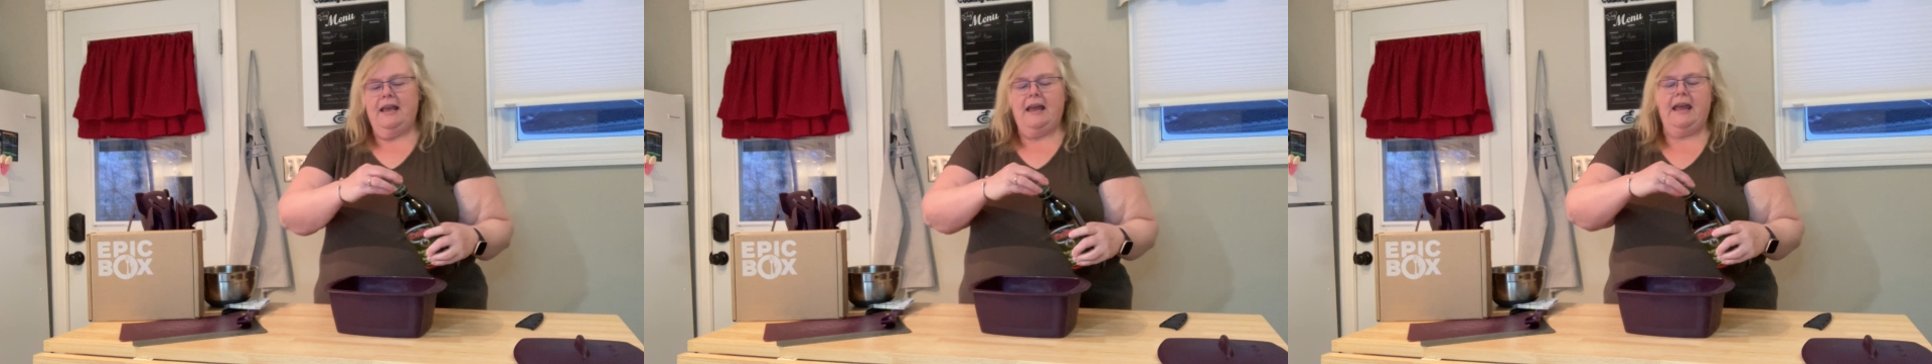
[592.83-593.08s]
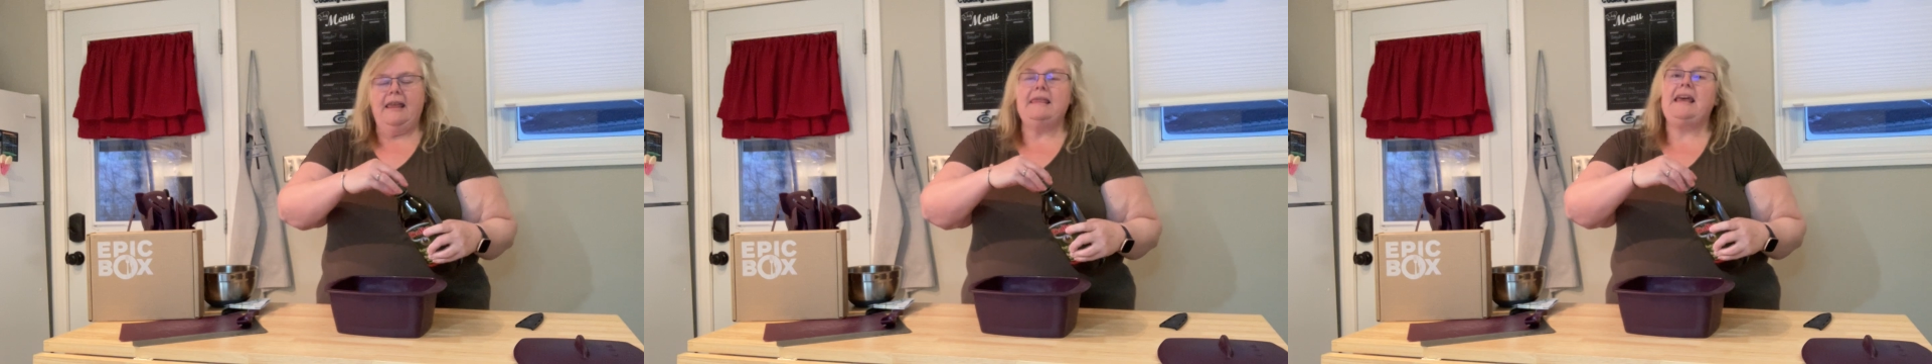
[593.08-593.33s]

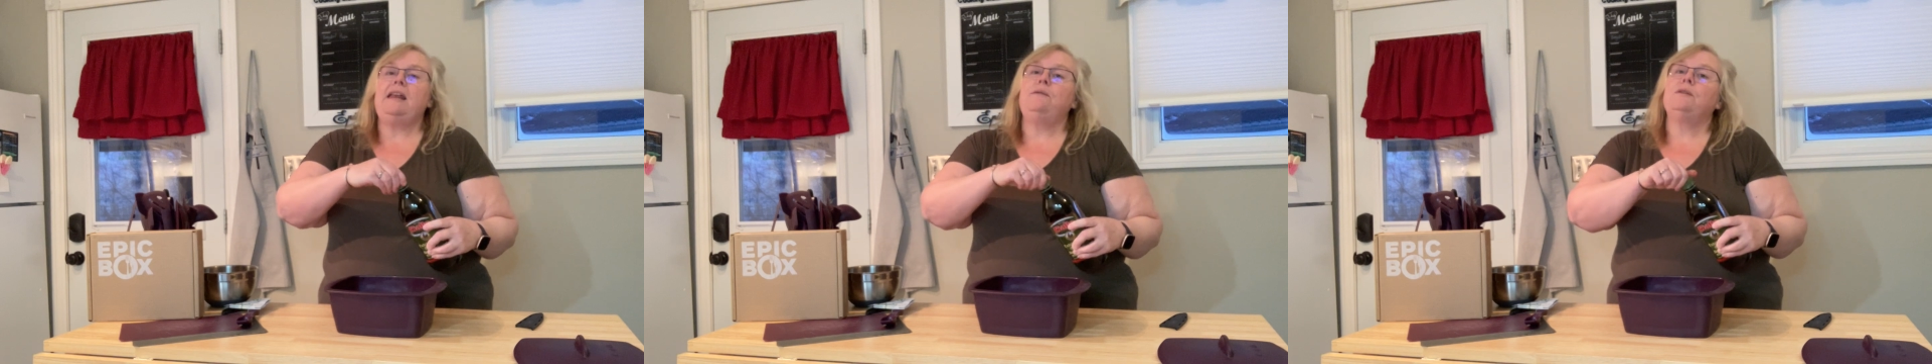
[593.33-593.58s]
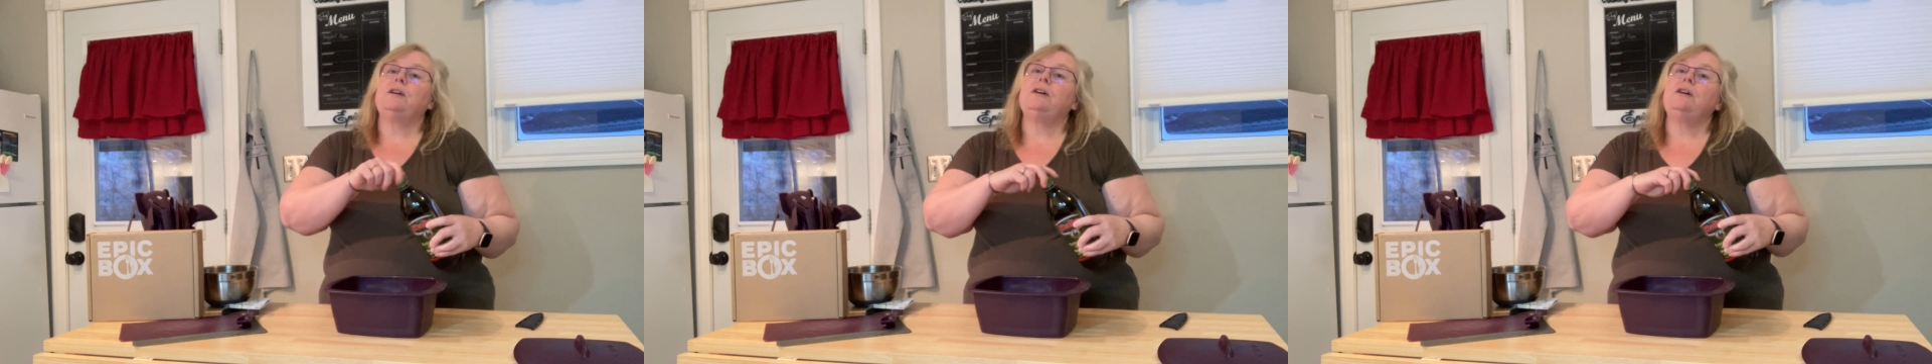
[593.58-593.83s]
And then
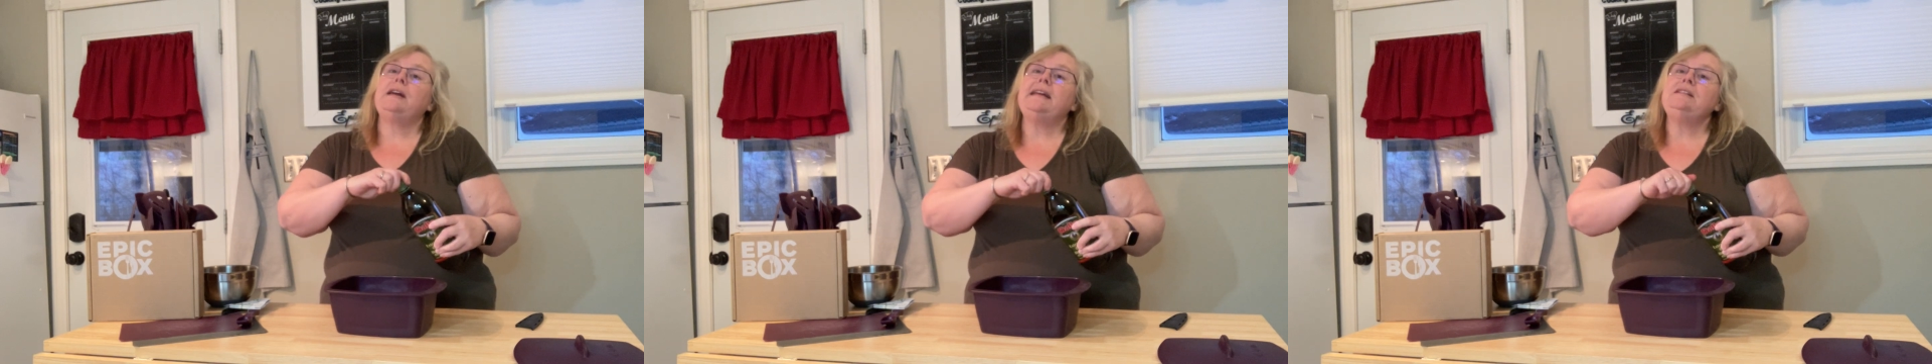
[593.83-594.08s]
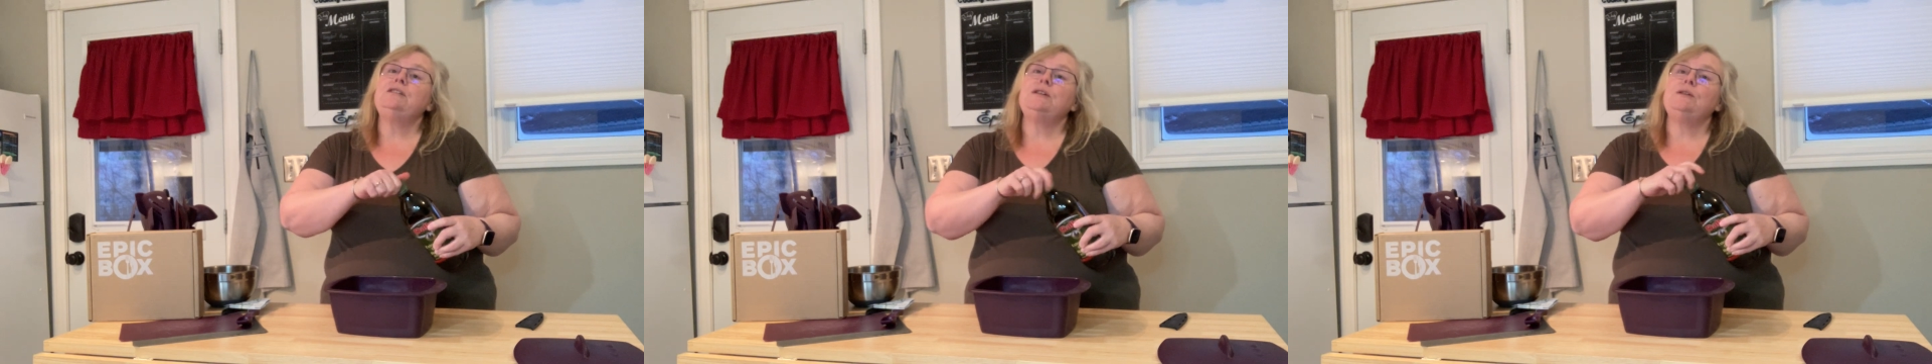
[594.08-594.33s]
we're
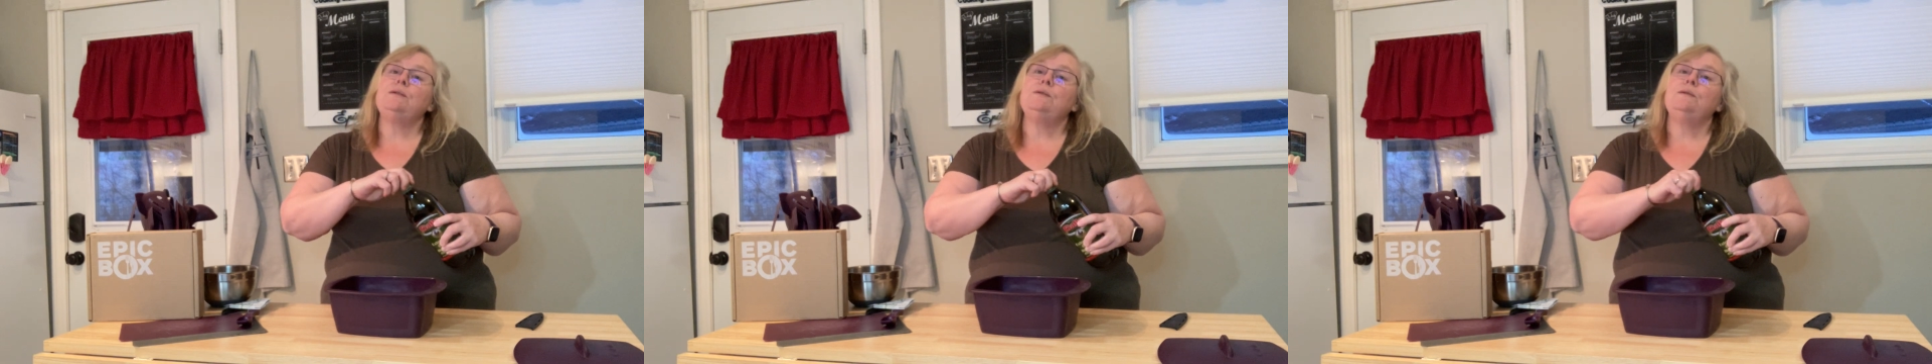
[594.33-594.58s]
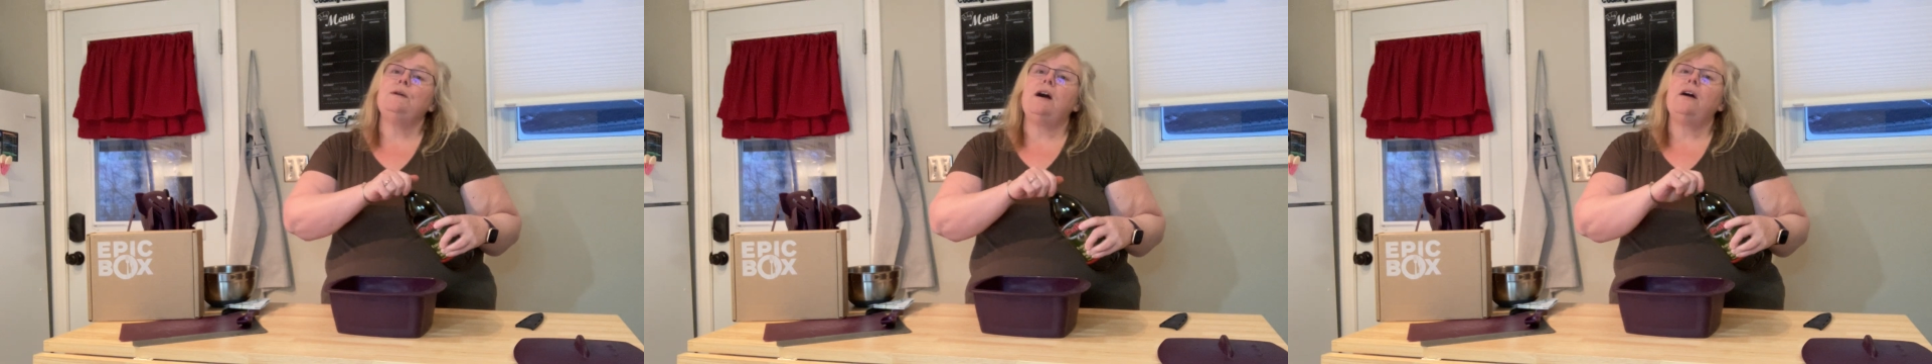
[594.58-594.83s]
going
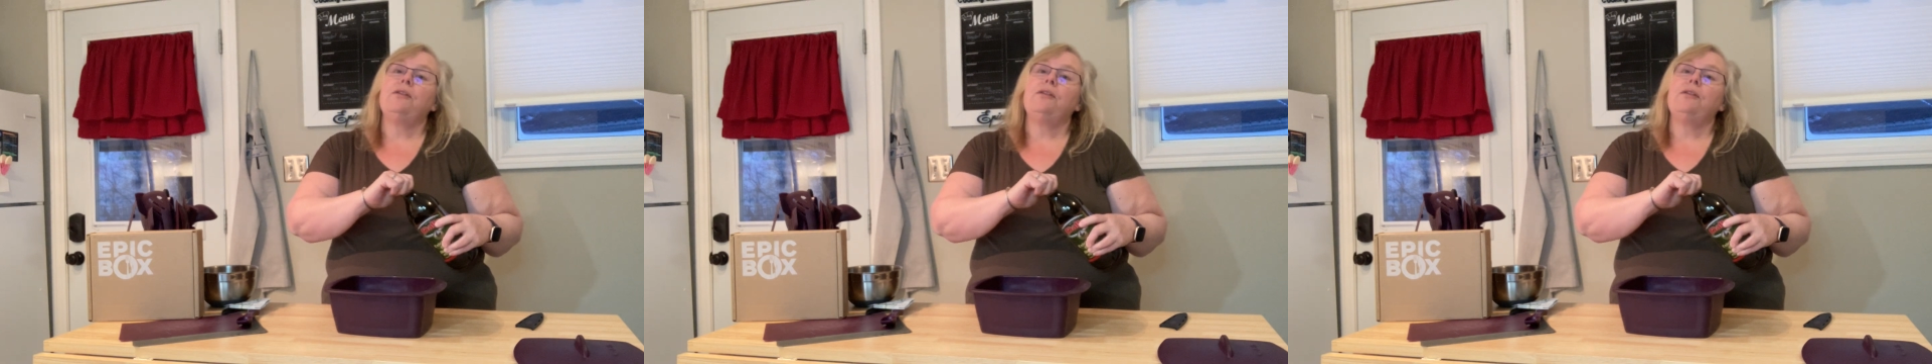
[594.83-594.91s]
to